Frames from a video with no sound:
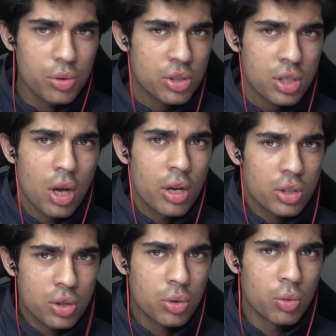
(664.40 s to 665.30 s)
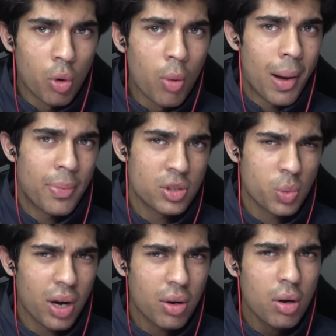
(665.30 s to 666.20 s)
use to warm up
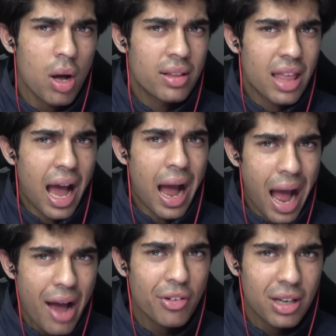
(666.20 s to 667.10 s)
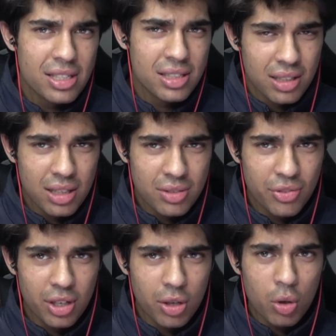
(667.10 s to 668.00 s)
as well that I haven't listed in this
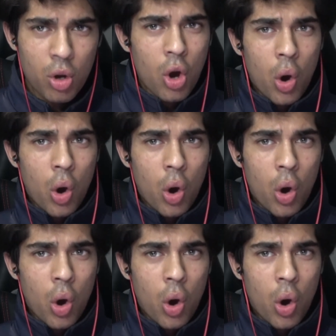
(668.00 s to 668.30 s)
video,